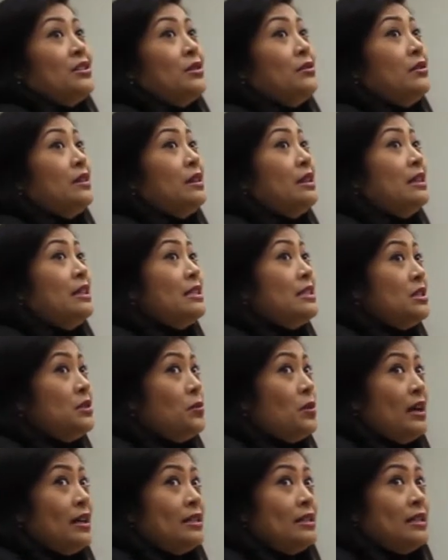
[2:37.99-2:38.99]
to phase in
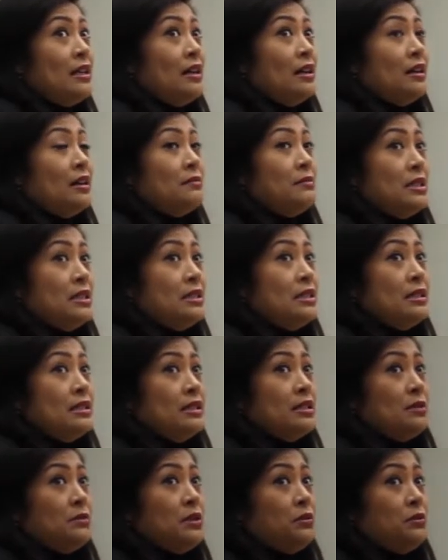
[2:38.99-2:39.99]
further customer
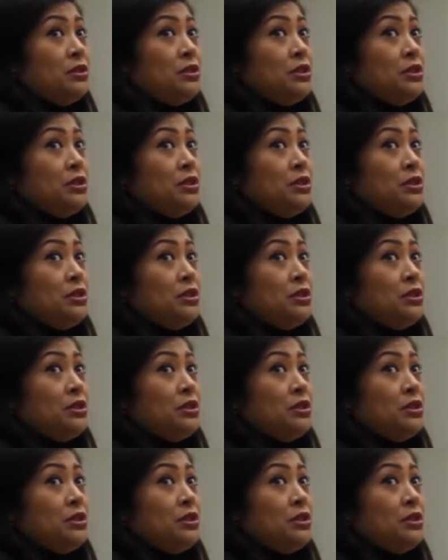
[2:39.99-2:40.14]
service